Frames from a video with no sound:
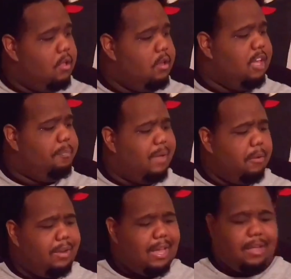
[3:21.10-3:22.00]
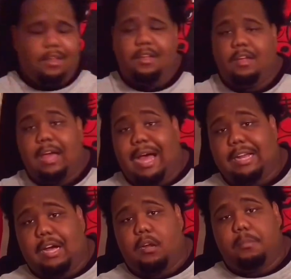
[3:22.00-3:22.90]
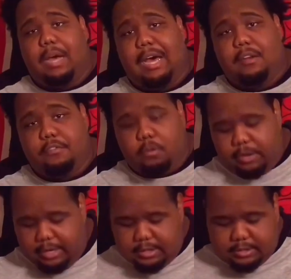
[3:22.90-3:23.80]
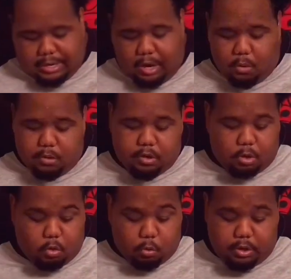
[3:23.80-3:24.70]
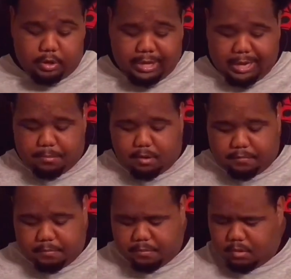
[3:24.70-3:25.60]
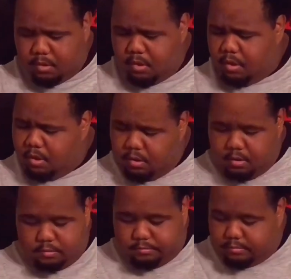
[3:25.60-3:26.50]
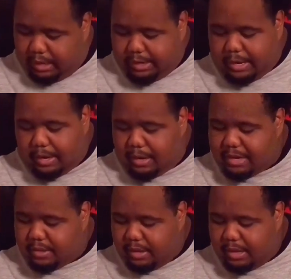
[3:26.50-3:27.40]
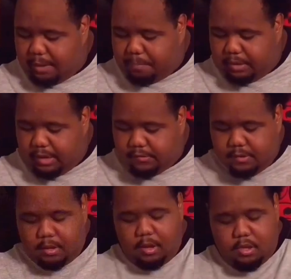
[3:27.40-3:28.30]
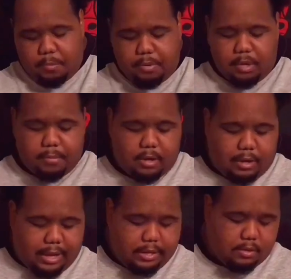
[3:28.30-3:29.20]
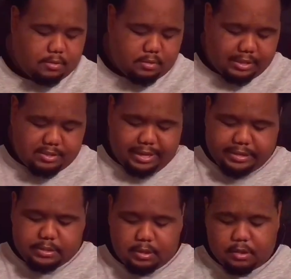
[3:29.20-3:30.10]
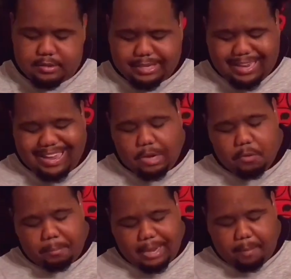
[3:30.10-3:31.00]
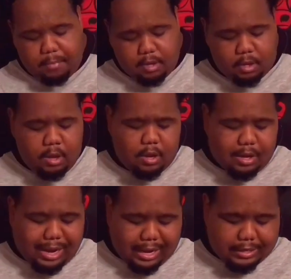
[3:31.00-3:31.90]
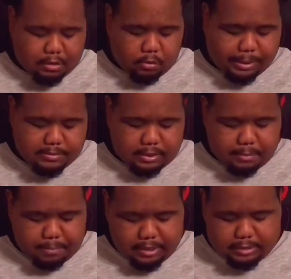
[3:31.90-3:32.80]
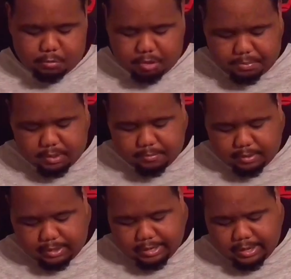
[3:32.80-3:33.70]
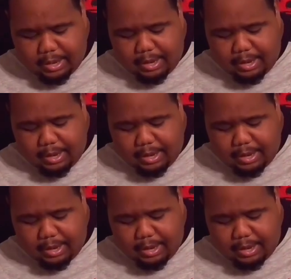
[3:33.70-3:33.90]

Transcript: Next pair we got, I call them the olive greens. I don't really know the real name of them. They kind of like the eggplants. You put them in the light, they change colors. They kind of remind me of the holograms a little bit, because when you put them in the light,